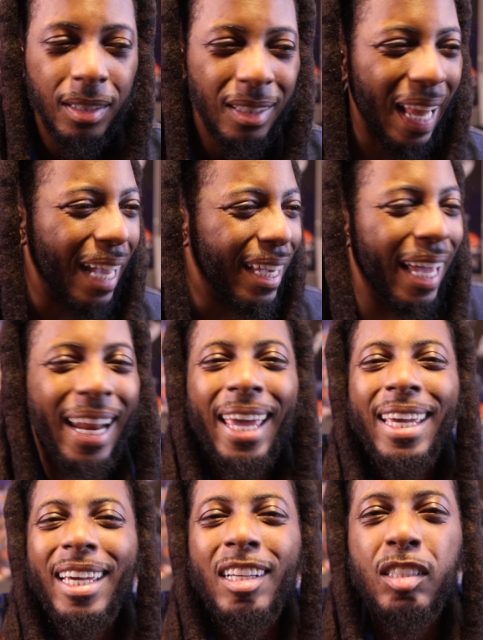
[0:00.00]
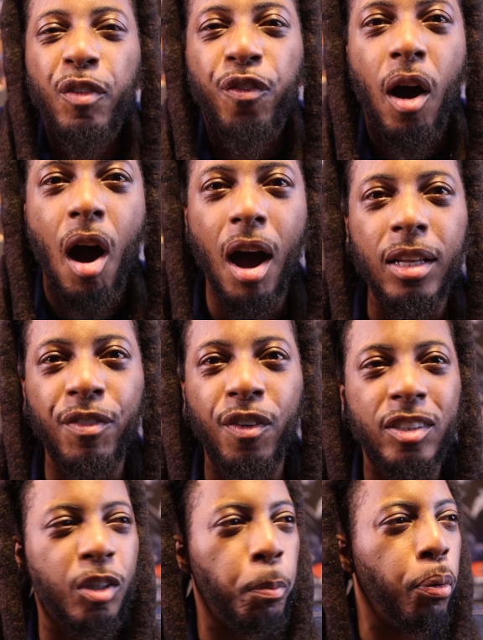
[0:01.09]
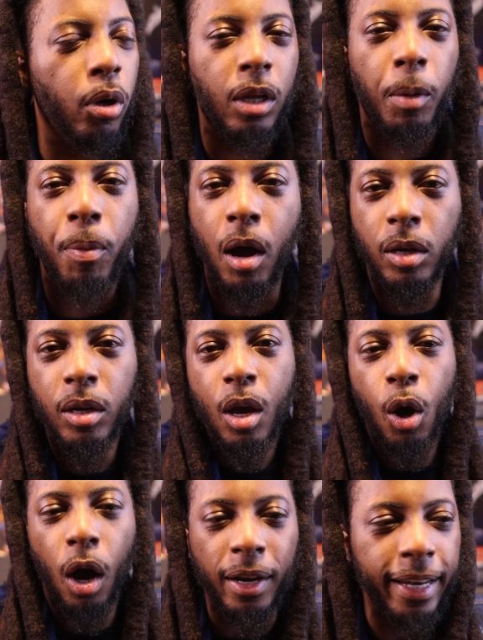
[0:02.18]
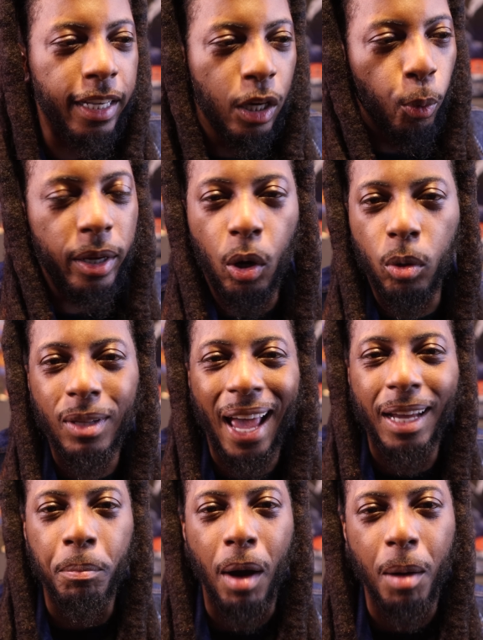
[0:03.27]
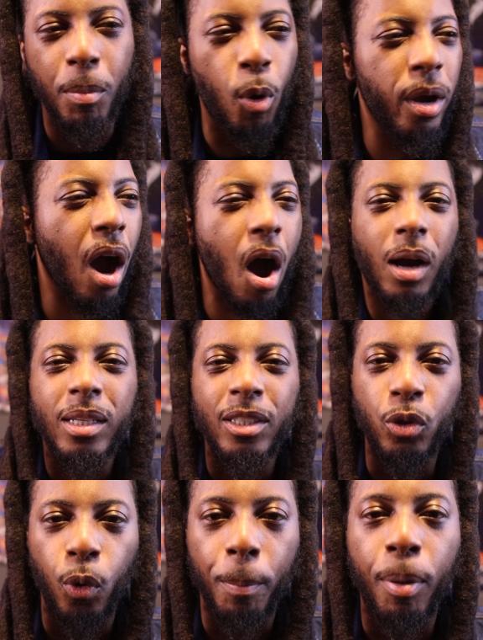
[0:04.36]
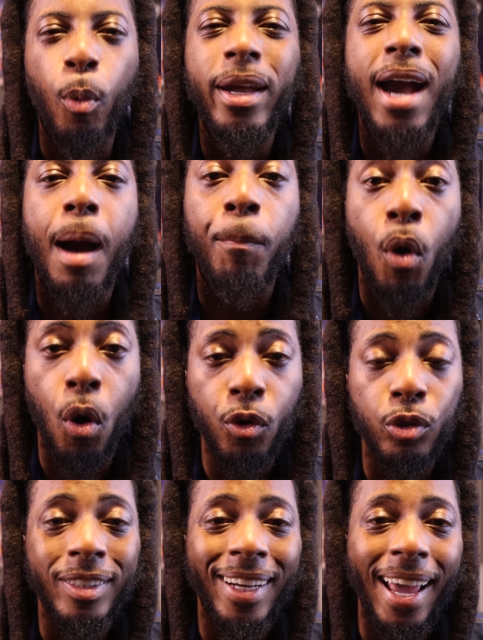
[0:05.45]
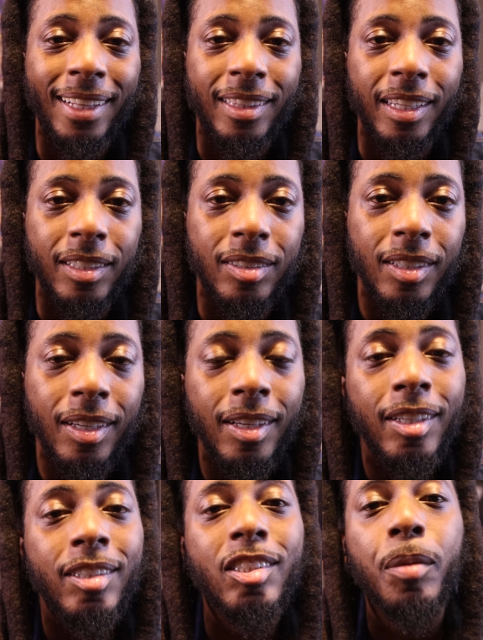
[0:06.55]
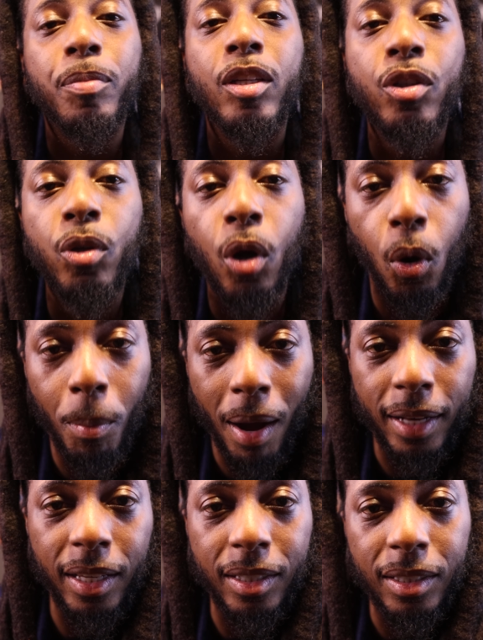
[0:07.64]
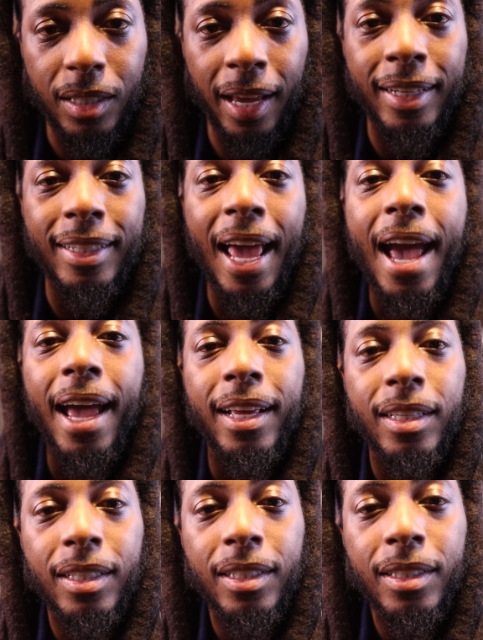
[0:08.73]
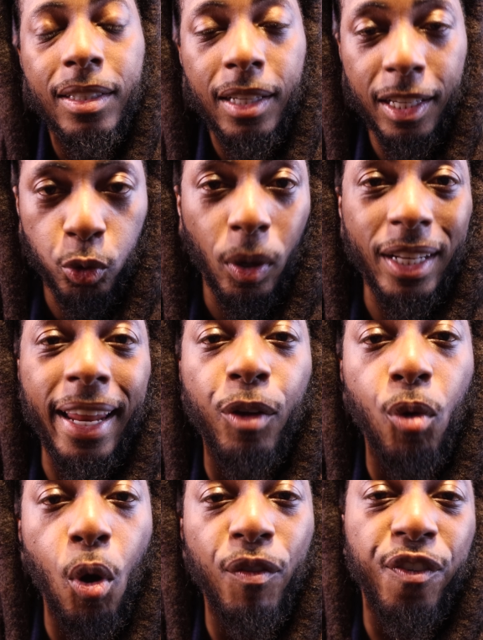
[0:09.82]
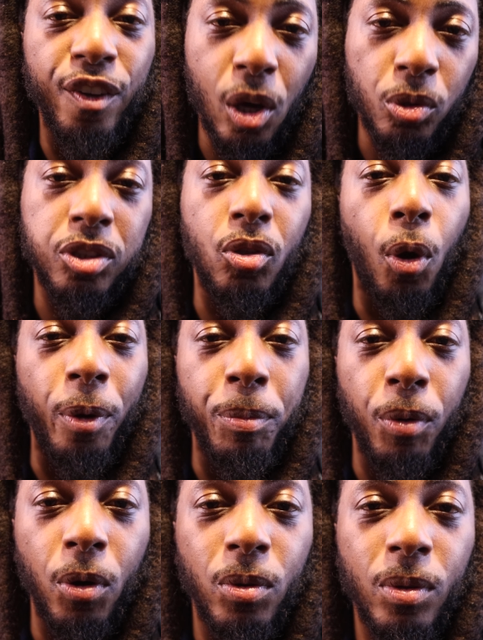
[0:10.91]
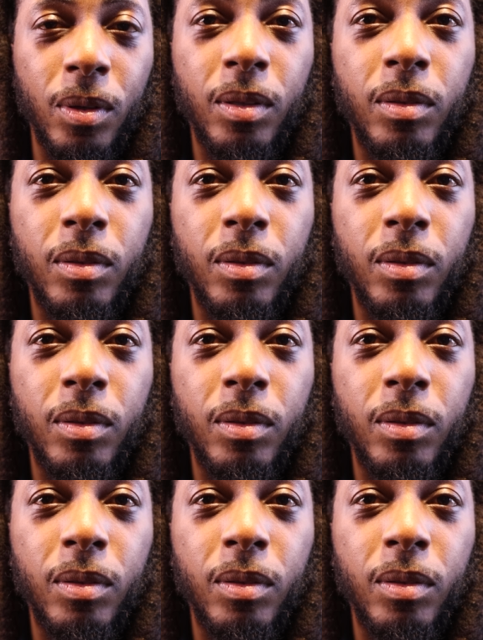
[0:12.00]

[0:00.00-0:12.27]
Like it ain't easy for all of us to pull up on a nigga we don't like mama. We all could do it, but we got morals and ethics. Something you don't, my nigga. And that is what they wrote for your story, bro.